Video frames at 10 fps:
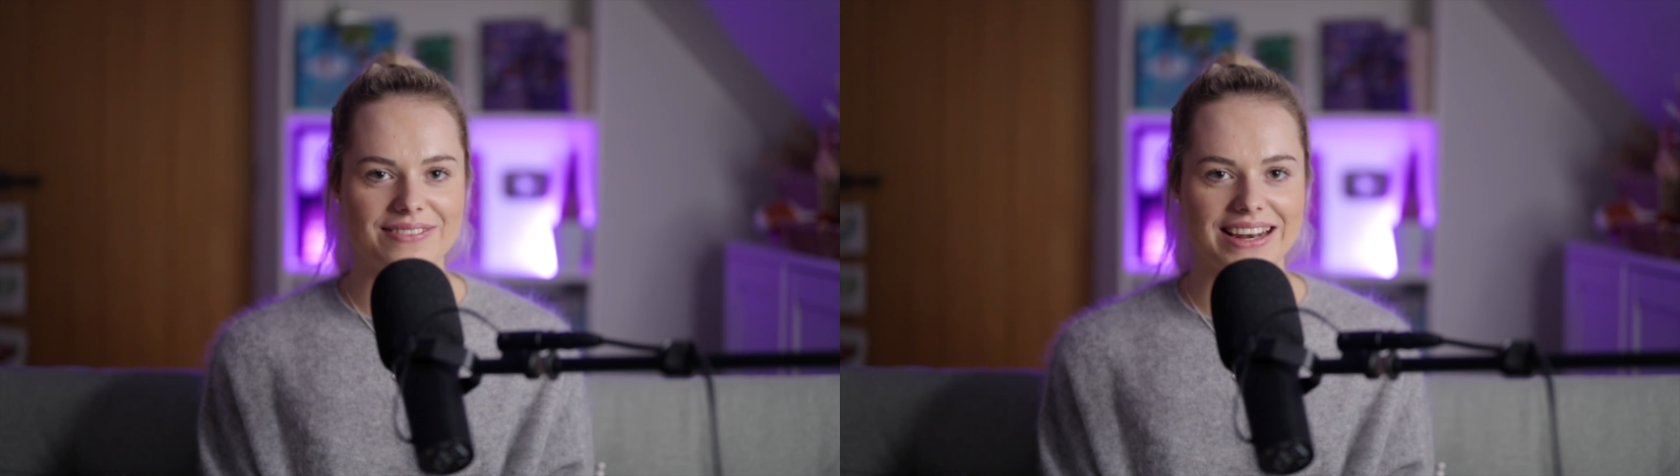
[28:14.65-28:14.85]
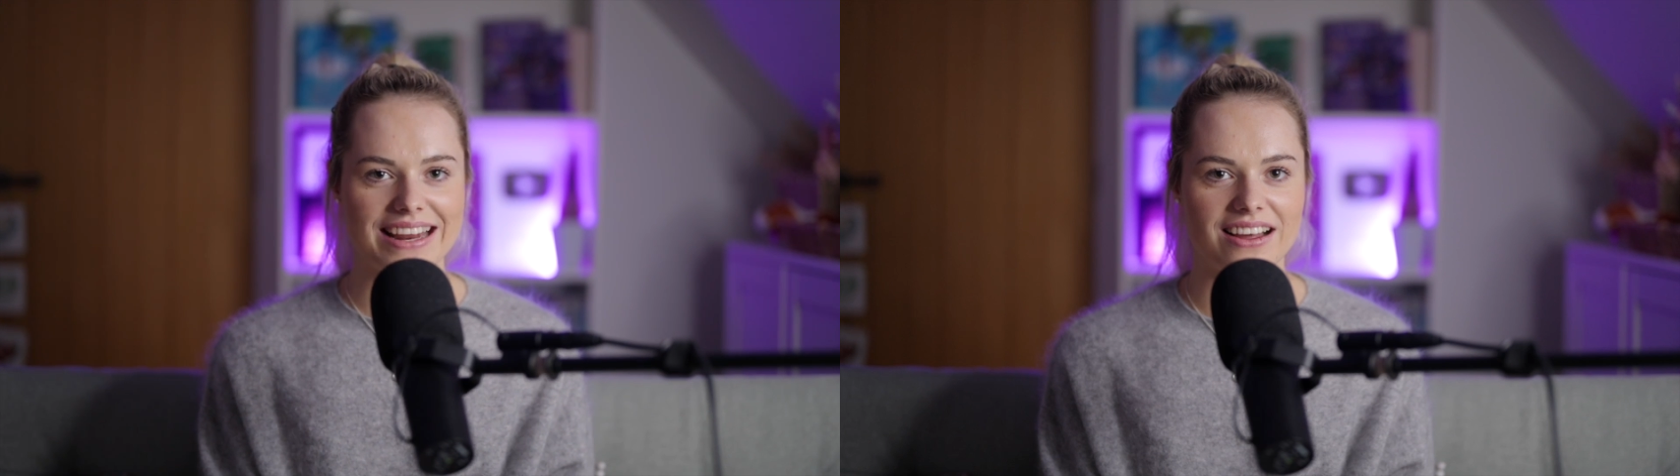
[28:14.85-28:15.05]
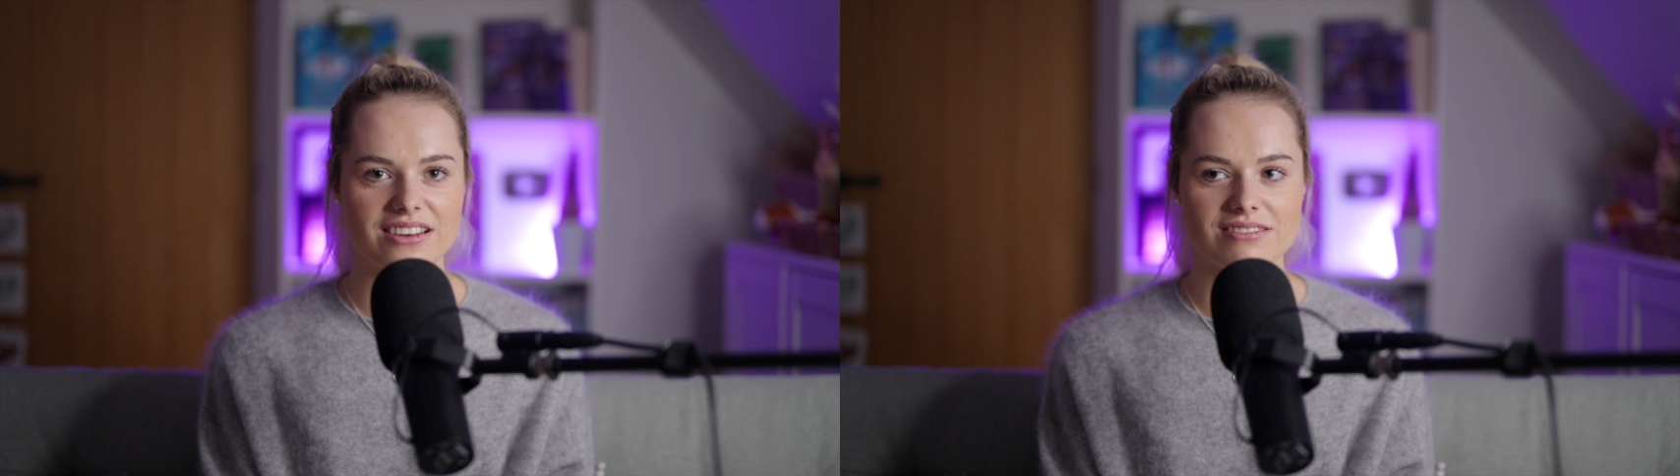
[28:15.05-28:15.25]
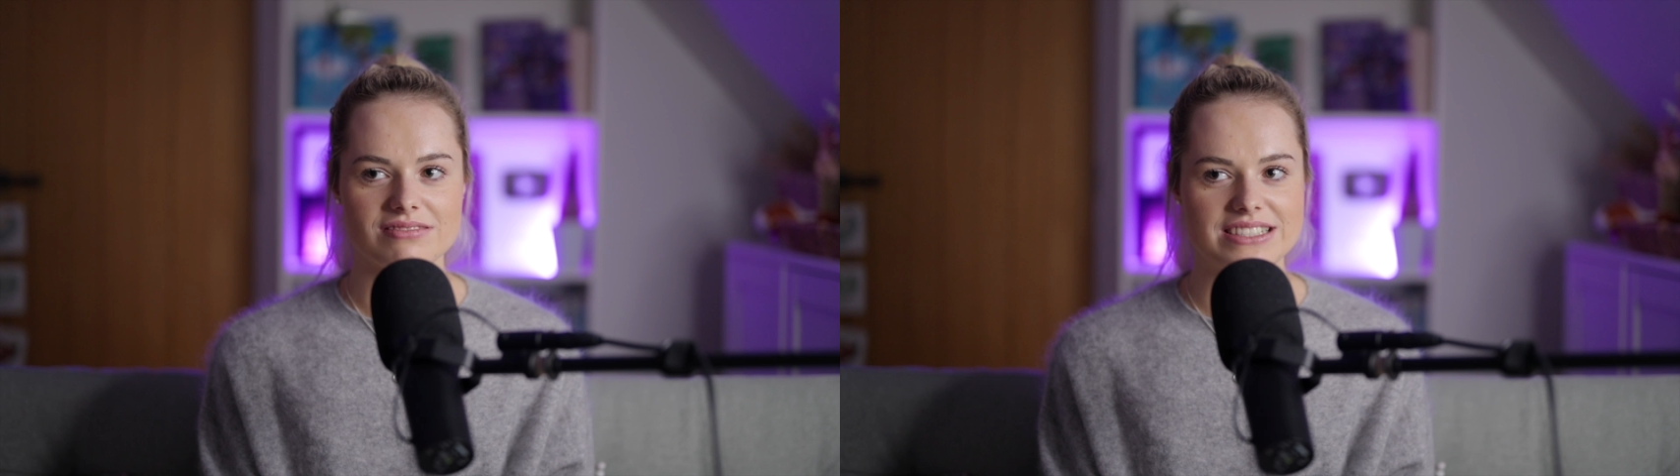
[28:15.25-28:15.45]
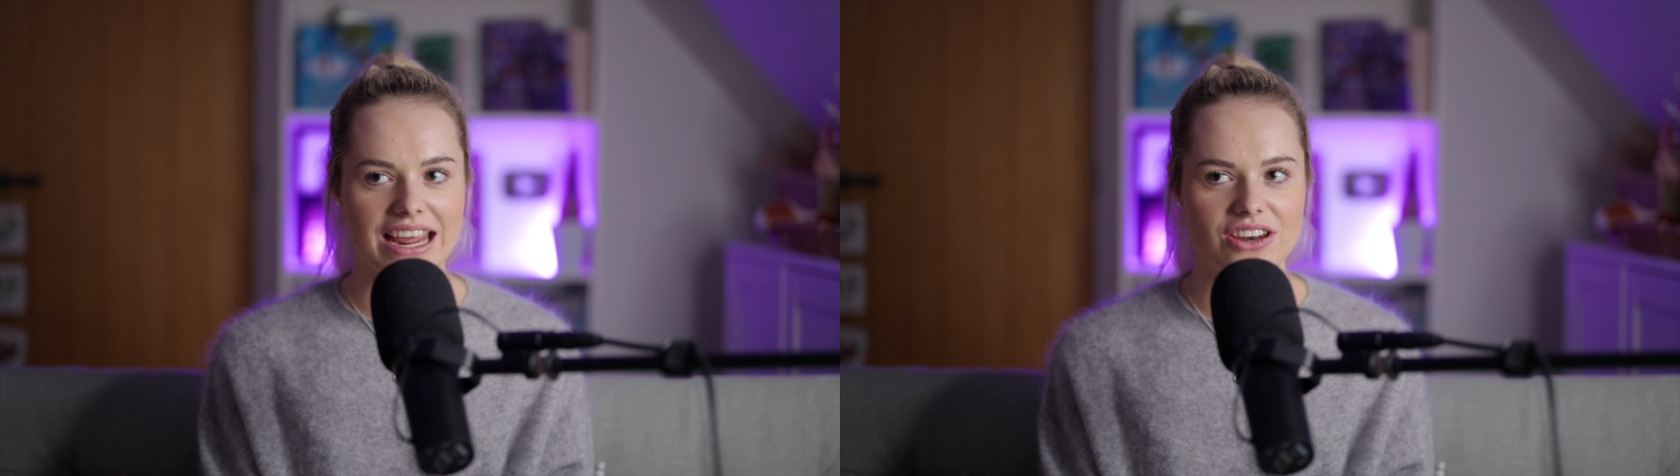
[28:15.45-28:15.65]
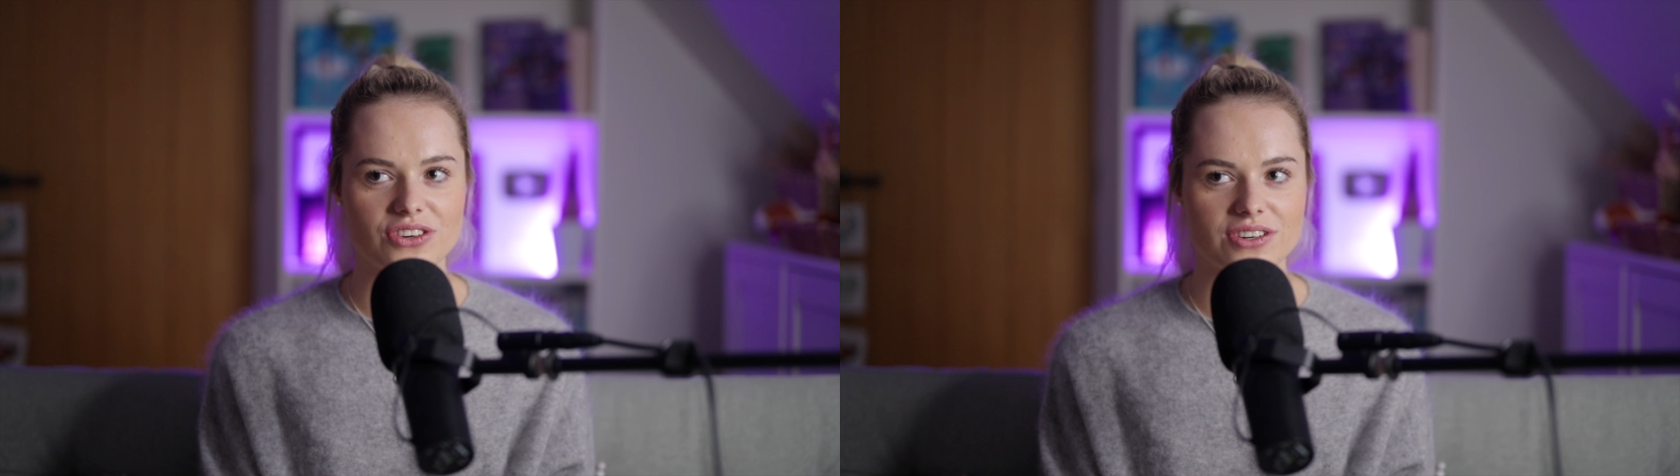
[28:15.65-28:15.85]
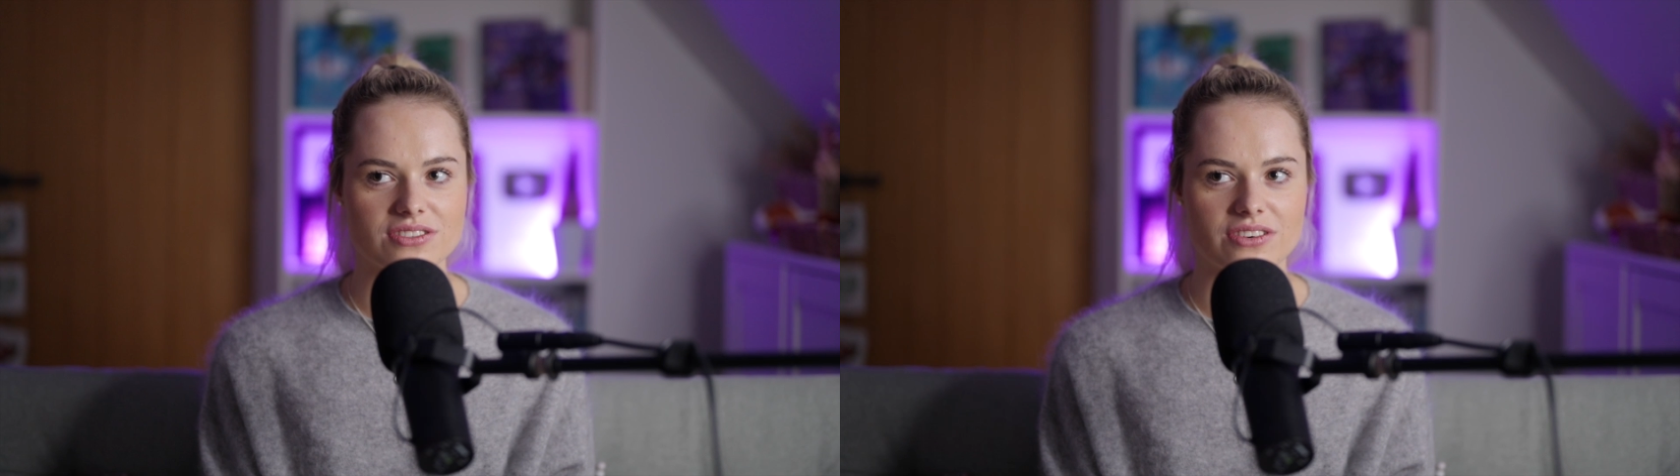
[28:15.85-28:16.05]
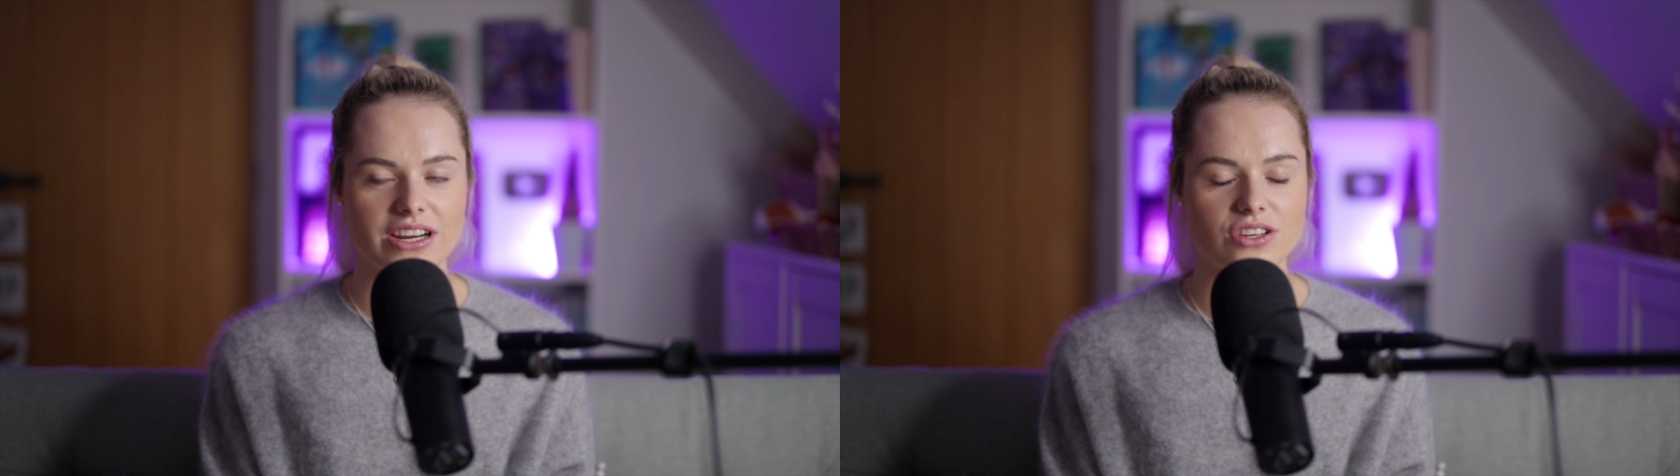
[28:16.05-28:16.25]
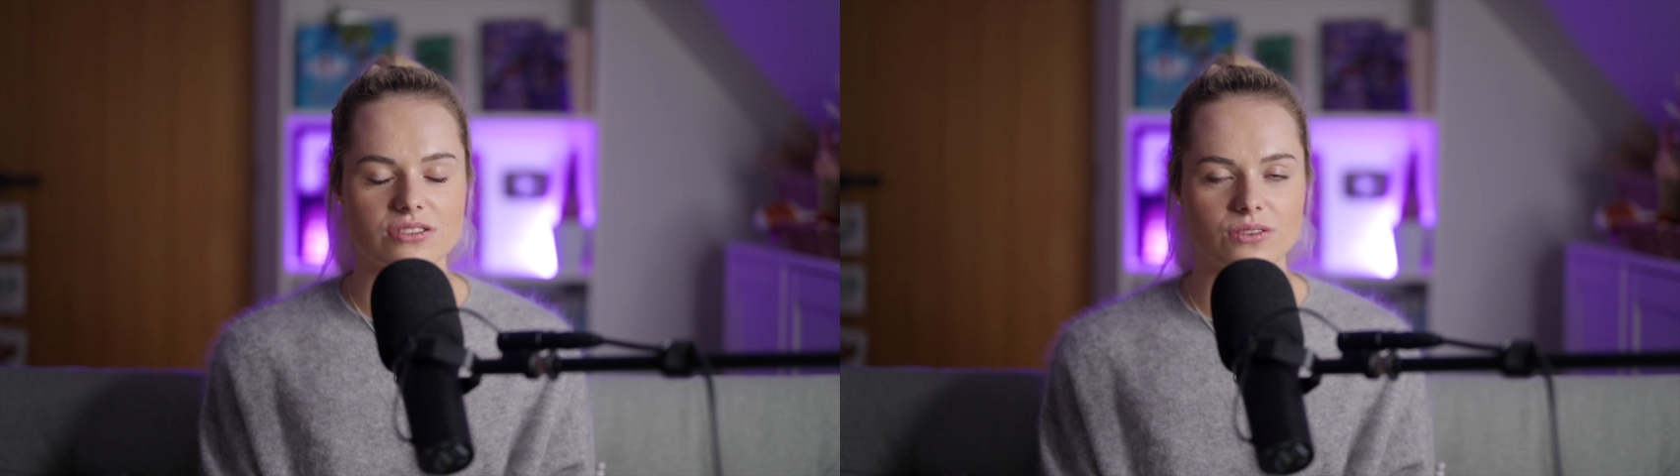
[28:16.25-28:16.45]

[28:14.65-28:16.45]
any like dangerous creatures.